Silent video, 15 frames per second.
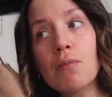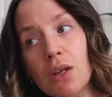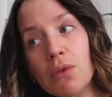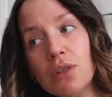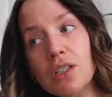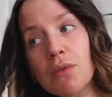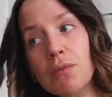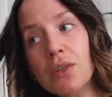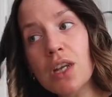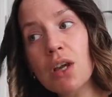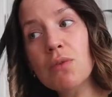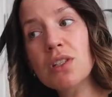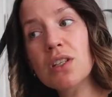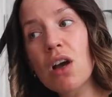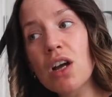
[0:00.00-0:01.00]
it was something
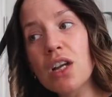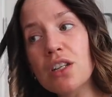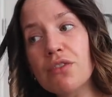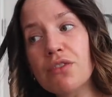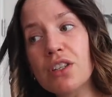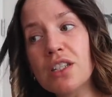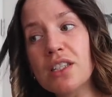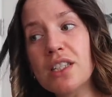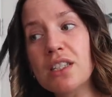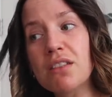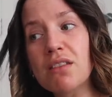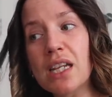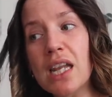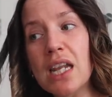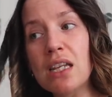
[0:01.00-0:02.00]
I was kind of
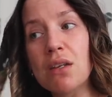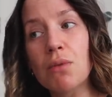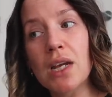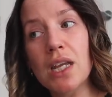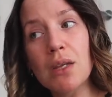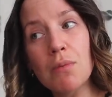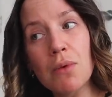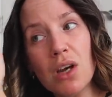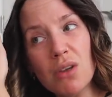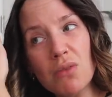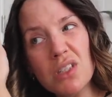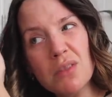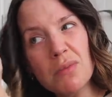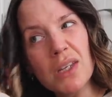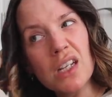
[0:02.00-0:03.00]
considering anyway, but I
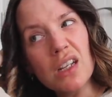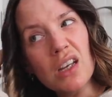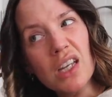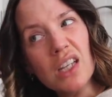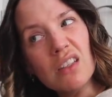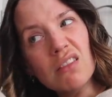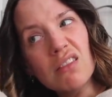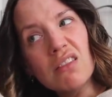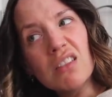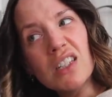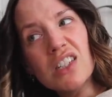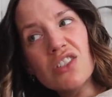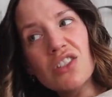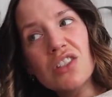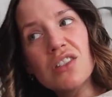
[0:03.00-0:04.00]
was a bit like, oh,
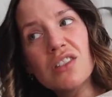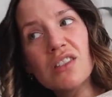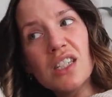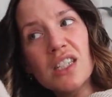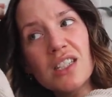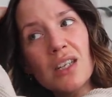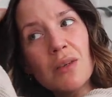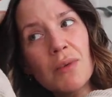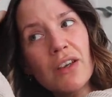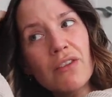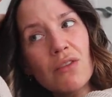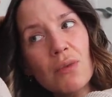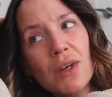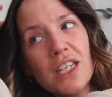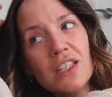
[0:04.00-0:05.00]
it's just, is it a bit
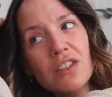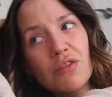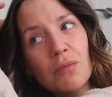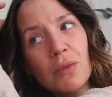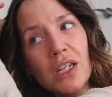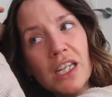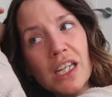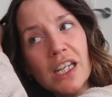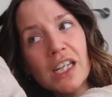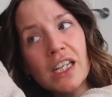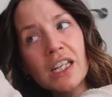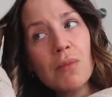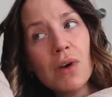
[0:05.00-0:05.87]
of a waste of money?